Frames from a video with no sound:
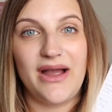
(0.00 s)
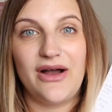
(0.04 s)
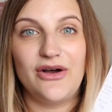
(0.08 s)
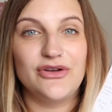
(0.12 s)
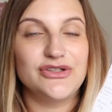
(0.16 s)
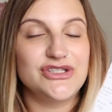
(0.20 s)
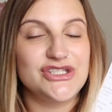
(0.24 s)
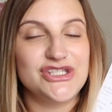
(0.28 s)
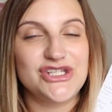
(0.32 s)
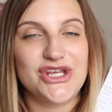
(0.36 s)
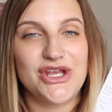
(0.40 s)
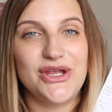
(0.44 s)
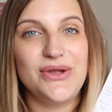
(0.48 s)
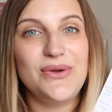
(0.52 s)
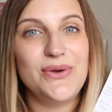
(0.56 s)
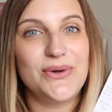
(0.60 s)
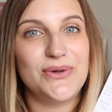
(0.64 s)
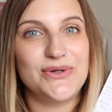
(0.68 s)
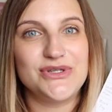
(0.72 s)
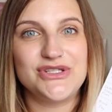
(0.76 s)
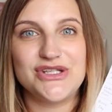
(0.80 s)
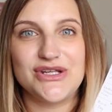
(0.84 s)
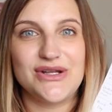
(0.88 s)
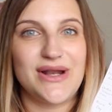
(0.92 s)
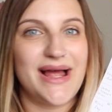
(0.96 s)
onto,
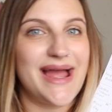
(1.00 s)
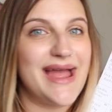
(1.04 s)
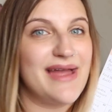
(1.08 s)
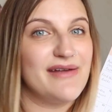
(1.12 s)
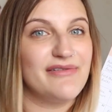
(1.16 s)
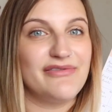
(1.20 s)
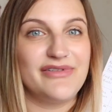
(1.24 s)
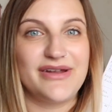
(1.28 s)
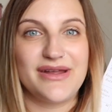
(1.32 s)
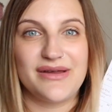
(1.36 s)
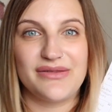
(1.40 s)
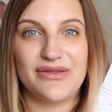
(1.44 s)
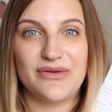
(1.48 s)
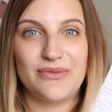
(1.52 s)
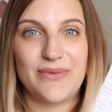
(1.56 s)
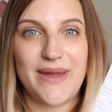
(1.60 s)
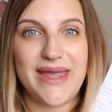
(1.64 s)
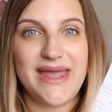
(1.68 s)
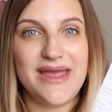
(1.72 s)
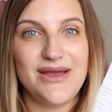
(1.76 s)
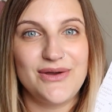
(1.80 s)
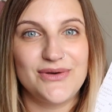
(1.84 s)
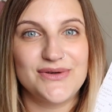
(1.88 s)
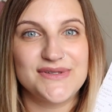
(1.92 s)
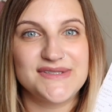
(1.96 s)
or do like every other
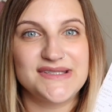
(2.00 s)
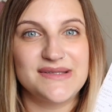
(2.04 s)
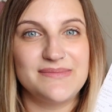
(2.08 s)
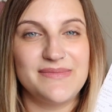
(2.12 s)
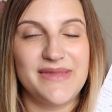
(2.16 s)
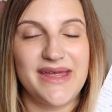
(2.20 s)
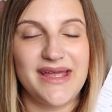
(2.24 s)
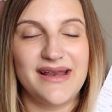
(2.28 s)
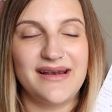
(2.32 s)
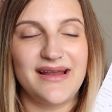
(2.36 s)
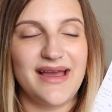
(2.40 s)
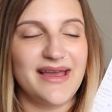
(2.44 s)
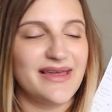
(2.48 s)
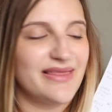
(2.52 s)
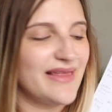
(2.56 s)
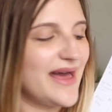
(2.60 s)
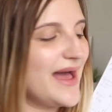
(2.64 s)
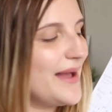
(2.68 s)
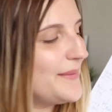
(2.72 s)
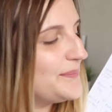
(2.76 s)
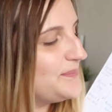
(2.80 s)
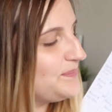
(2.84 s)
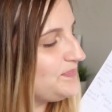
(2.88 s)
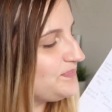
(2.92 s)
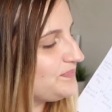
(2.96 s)
week or something like
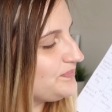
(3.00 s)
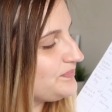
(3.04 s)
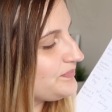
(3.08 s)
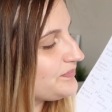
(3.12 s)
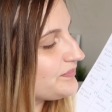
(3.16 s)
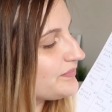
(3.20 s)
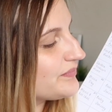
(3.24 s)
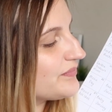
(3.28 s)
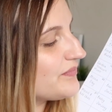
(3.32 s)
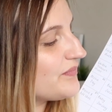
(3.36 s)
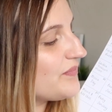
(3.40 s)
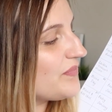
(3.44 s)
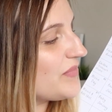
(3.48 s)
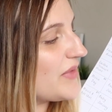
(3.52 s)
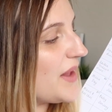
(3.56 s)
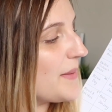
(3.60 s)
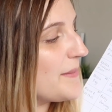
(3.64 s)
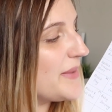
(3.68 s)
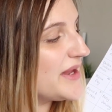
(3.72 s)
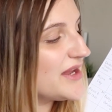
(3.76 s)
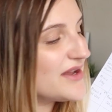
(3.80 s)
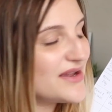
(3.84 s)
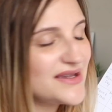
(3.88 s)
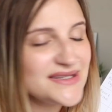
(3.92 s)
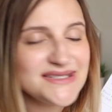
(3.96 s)
that.
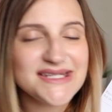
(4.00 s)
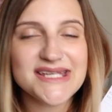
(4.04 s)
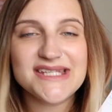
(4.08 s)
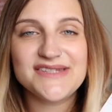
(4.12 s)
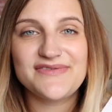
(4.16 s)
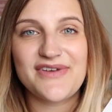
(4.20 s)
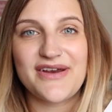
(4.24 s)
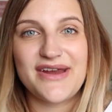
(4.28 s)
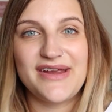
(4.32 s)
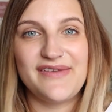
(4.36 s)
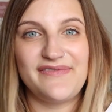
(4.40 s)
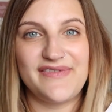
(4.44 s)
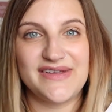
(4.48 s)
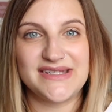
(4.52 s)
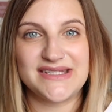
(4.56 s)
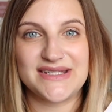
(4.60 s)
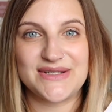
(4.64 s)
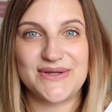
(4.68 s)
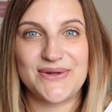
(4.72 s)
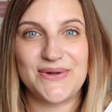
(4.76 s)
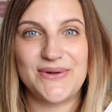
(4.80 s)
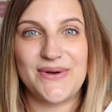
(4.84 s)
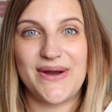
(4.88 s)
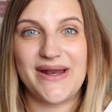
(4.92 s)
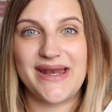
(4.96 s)
Because he's very
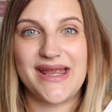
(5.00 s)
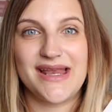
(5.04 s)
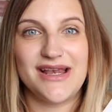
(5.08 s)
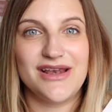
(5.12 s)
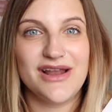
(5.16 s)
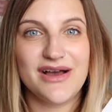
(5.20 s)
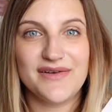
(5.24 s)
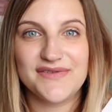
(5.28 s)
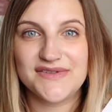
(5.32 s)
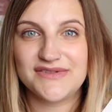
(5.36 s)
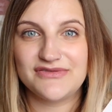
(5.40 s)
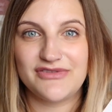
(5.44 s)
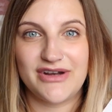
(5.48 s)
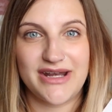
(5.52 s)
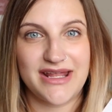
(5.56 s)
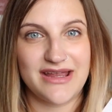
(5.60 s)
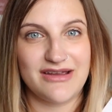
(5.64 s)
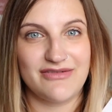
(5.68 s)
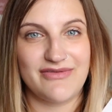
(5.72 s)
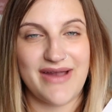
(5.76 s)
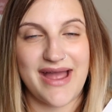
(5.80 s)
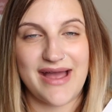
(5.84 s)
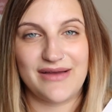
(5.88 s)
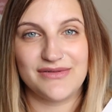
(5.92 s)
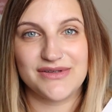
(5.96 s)
physical and he loves running
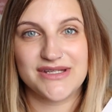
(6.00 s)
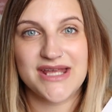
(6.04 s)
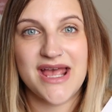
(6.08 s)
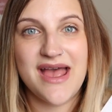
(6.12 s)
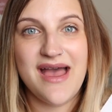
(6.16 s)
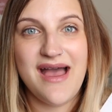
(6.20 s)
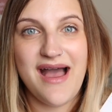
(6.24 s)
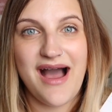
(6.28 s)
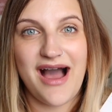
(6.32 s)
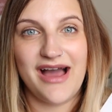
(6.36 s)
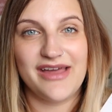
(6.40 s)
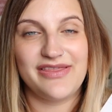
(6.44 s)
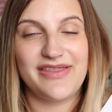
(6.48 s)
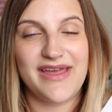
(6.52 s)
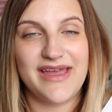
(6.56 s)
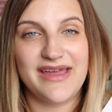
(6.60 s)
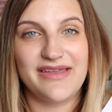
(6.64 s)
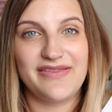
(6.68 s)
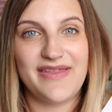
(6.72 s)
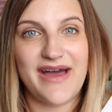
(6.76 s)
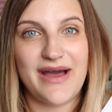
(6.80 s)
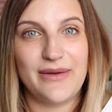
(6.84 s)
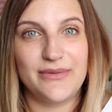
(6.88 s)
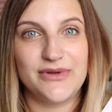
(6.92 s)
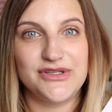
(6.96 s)
around, I
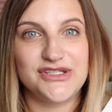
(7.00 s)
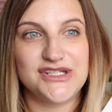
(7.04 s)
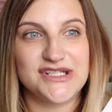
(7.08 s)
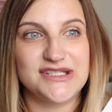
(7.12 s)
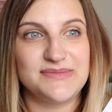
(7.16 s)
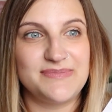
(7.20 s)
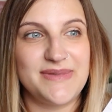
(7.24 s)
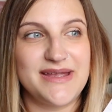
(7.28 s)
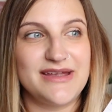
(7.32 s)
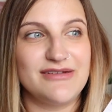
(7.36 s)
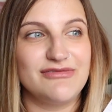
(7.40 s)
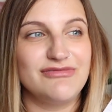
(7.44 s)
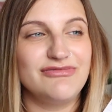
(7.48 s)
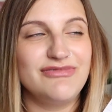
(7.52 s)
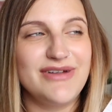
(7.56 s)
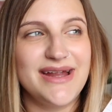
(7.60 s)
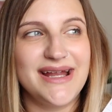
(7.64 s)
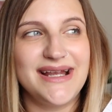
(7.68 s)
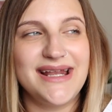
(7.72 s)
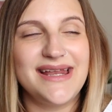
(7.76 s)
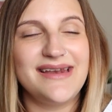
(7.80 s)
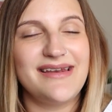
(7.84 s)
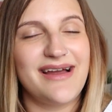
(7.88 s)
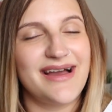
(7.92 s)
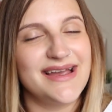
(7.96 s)
think that would just be a
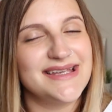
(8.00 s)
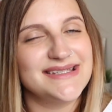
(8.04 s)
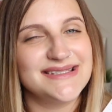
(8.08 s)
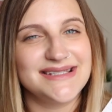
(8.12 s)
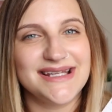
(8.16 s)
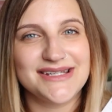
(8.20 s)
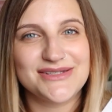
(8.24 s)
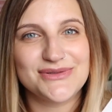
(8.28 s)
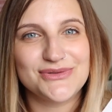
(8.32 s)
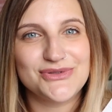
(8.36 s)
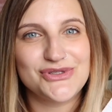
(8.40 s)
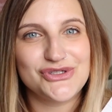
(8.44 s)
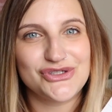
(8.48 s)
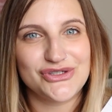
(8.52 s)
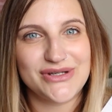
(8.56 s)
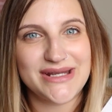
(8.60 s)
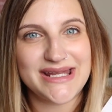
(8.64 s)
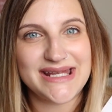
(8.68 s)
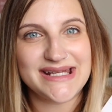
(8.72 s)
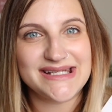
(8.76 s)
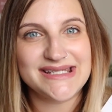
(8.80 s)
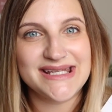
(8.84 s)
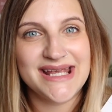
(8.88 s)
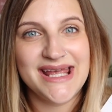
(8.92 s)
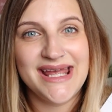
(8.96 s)
really nice little
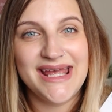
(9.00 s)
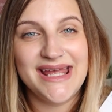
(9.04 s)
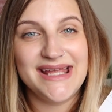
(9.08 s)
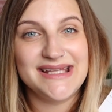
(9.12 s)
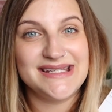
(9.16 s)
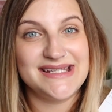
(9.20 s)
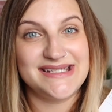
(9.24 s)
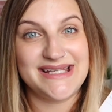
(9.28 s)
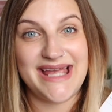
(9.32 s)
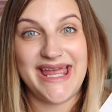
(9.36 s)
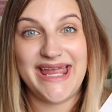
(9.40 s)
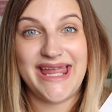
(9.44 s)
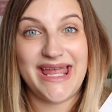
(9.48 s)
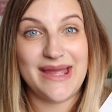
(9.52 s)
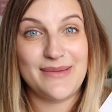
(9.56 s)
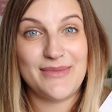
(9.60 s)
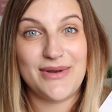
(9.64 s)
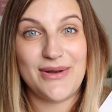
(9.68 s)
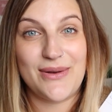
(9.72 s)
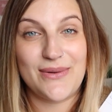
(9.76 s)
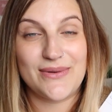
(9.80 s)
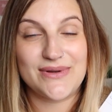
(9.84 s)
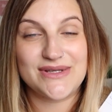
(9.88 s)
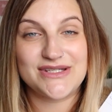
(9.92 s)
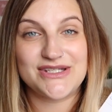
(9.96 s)
treat to take him
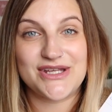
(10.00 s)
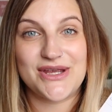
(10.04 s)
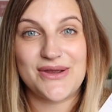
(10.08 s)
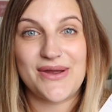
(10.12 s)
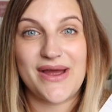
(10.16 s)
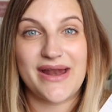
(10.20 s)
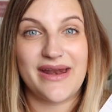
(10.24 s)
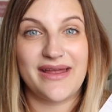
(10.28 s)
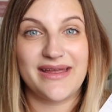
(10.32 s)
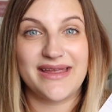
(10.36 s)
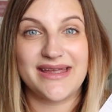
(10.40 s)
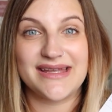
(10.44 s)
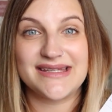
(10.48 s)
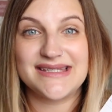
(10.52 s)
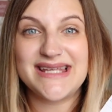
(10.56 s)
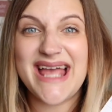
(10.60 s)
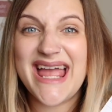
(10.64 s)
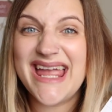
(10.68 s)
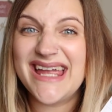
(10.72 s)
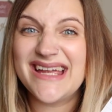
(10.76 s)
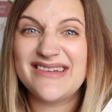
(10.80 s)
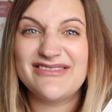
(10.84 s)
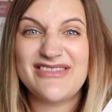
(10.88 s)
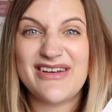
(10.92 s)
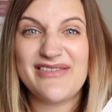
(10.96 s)
along to, and I can
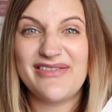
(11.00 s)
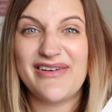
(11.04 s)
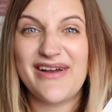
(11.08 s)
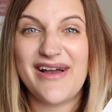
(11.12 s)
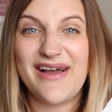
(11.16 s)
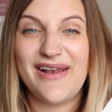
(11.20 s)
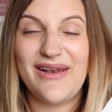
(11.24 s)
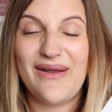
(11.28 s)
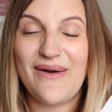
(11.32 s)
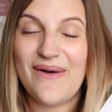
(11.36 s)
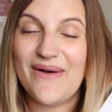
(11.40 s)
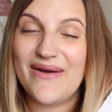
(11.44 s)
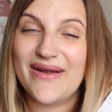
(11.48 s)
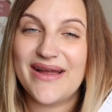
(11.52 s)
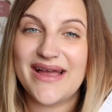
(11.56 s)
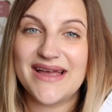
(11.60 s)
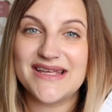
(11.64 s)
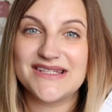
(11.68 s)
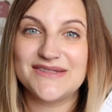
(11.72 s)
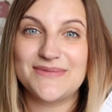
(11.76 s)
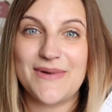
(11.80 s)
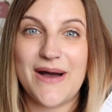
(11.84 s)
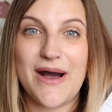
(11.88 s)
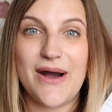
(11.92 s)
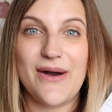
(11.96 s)
take River along
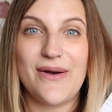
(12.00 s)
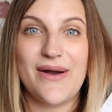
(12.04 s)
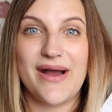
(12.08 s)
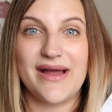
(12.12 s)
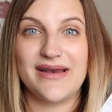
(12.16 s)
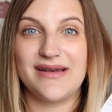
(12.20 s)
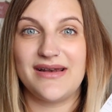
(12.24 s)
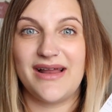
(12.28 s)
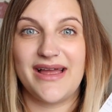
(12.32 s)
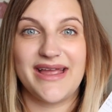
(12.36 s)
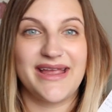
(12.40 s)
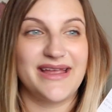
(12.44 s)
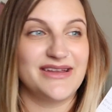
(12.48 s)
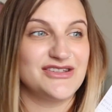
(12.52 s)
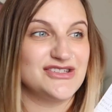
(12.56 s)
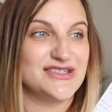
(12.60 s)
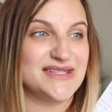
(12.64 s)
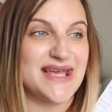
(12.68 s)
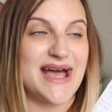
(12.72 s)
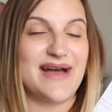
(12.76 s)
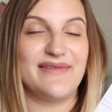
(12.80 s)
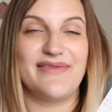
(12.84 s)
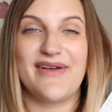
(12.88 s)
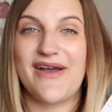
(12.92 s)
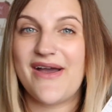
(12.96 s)
as well, and like
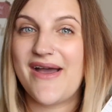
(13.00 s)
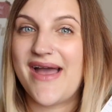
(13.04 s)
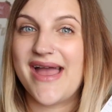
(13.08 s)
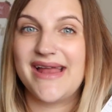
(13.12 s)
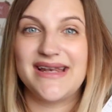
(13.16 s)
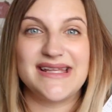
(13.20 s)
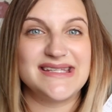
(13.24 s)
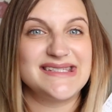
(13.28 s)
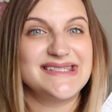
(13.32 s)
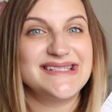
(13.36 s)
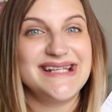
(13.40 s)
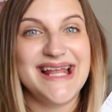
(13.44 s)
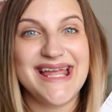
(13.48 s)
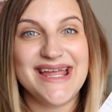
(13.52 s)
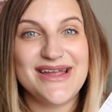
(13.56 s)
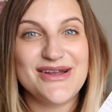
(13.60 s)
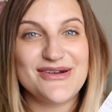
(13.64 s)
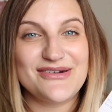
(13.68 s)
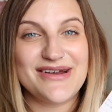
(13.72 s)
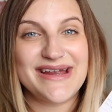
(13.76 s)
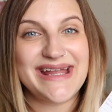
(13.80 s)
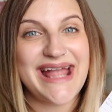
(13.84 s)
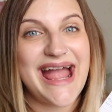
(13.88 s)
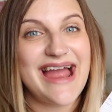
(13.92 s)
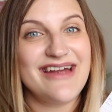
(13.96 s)
just have her in a sling
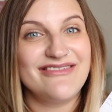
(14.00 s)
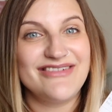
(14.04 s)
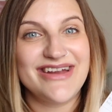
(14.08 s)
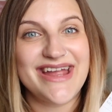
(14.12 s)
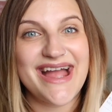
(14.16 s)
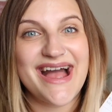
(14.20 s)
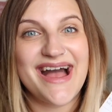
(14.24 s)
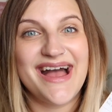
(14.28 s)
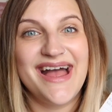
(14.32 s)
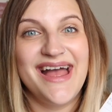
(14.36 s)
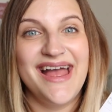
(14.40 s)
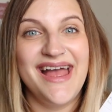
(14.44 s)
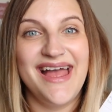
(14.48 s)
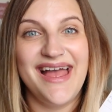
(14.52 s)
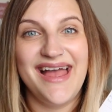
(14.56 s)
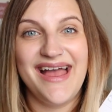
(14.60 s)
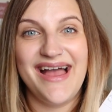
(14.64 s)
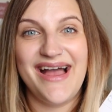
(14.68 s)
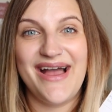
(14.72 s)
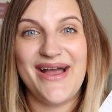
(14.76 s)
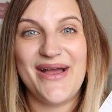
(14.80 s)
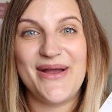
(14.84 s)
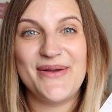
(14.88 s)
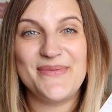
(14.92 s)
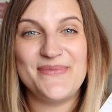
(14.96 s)
or a carrier.
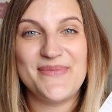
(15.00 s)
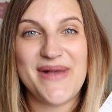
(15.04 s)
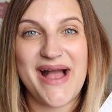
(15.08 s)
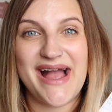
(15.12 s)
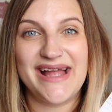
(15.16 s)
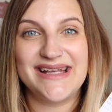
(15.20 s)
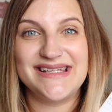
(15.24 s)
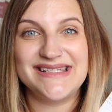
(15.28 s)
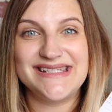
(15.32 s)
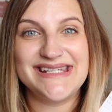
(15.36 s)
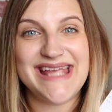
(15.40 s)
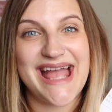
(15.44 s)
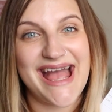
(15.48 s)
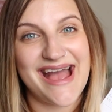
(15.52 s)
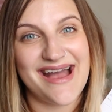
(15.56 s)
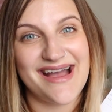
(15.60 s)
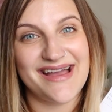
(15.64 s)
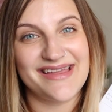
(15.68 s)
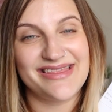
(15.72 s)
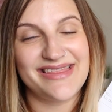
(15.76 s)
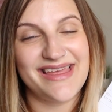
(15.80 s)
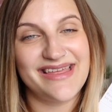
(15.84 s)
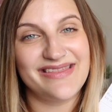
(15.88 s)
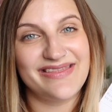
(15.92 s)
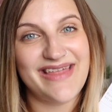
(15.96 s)
And yeah,
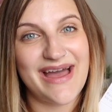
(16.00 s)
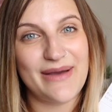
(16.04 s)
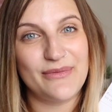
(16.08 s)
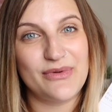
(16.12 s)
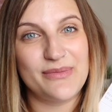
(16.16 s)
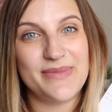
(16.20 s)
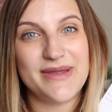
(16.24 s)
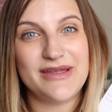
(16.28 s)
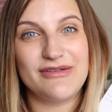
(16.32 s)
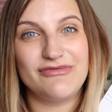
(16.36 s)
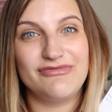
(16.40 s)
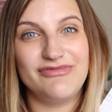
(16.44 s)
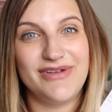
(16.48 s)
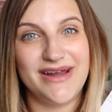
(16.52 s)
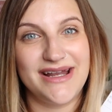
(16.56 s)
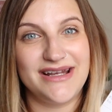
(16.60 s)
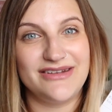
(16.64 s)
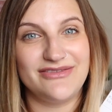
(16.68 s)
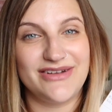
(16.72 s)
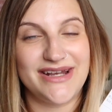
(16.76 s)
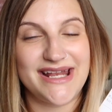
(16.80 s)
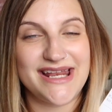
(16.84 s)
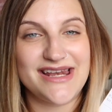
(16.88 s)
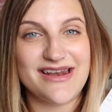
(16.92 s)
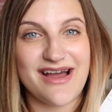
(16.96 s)
I think that will be a
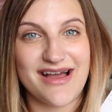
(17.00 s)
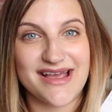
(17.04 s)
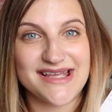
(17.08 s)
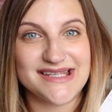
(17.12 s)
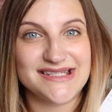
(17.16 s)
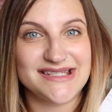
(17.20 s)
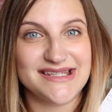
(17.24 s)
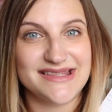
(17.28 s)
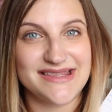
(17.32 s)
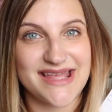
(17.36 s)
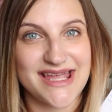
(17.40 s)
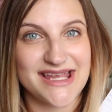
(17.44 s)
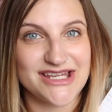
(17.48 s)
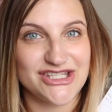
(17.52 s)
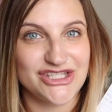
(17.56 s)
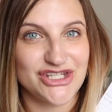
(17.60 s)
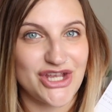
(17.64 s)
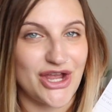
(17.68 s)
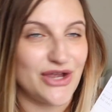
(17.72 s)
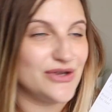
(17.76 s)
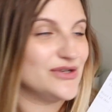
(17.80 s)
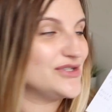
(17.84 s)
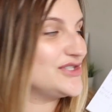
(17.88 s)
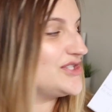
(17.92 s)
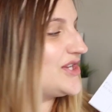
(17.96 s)
really, really nice thing to
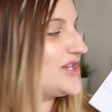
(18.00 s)
go